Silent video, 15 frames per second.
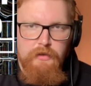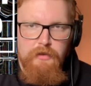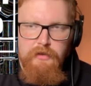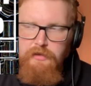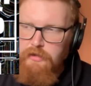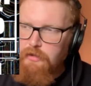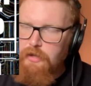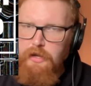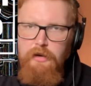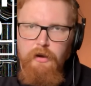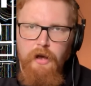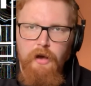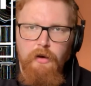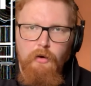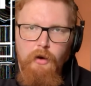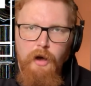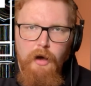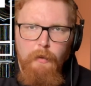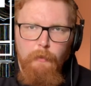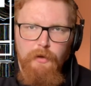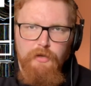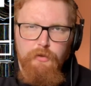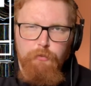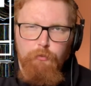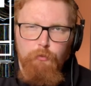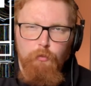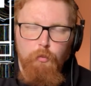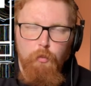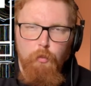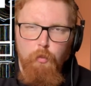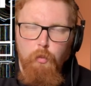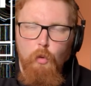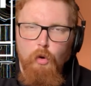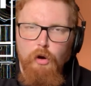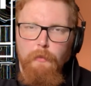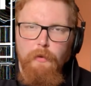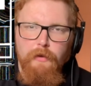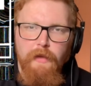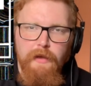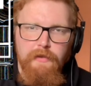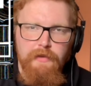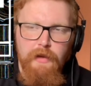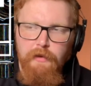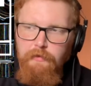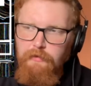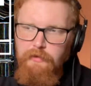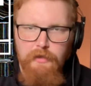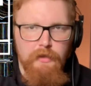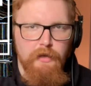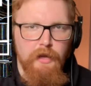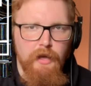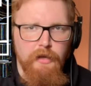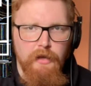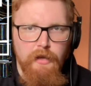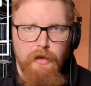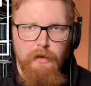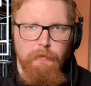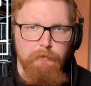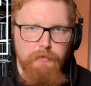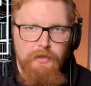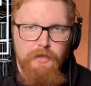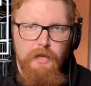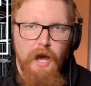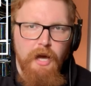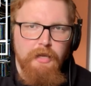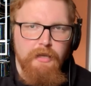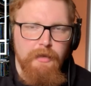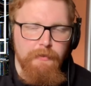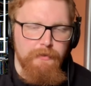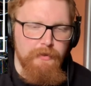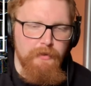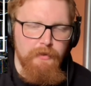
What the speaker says: Do you hear how much warmer that sounds than a stock Gibson